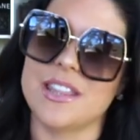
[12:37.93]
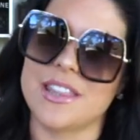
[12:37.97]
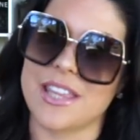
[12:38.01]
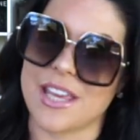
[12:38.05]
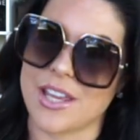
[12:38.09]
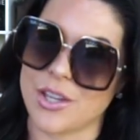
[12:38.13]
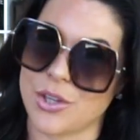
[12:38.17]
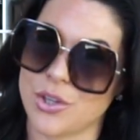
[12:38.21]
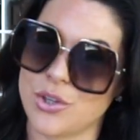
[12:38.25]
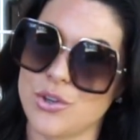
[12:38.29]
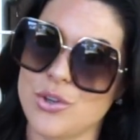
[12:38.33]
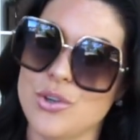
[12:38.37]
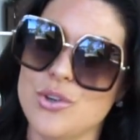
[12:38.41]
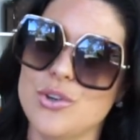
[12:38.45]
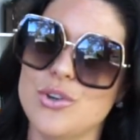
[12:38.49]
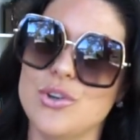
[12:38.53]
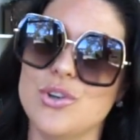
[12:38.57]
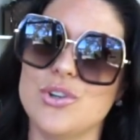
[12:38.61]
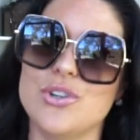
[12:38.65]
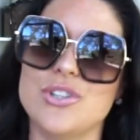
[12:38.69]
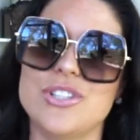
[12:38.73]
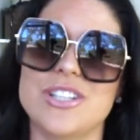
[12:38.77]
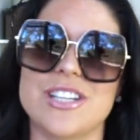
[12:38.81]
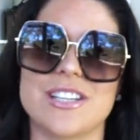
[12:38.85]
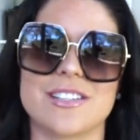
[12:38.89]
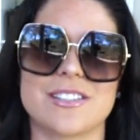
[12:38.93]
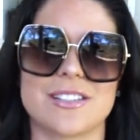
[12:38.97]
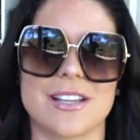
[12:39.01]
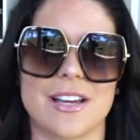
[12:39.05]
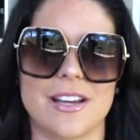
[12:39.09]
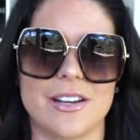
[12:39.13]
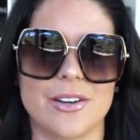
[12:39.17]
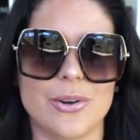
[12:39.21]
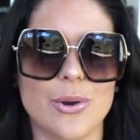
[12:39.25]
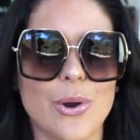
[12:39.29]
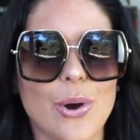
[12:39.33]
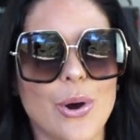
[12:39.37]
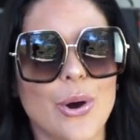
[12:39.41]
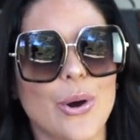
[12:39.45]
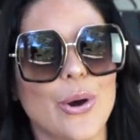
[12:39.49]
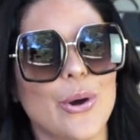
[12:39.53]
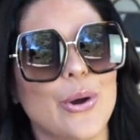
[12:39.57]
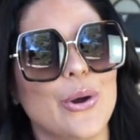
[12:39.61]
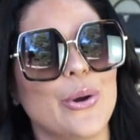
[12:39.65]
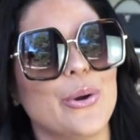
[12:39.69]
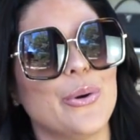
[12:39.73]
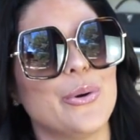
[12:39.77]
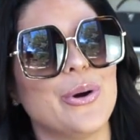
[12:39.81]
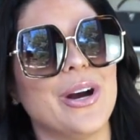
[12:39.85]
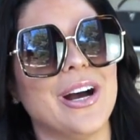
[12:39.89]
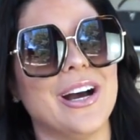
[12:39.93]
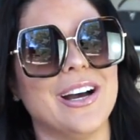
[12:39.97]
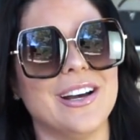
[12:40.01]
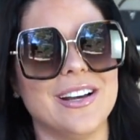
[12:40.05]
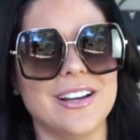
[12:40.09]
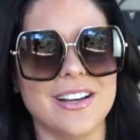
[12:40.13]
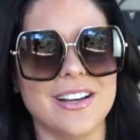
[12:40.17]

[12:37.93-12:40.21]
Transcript: They're huge. Yes, I know.